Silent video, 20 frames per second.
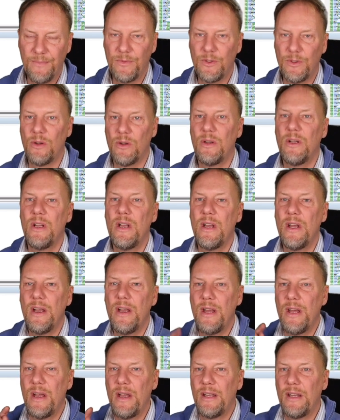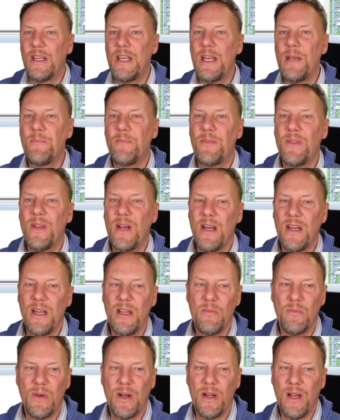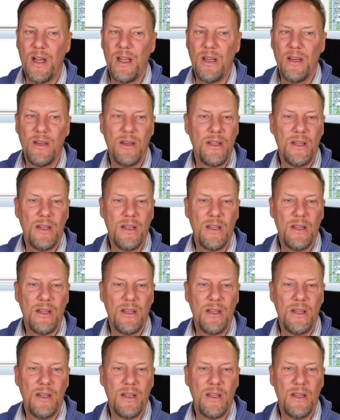So keep that in mind.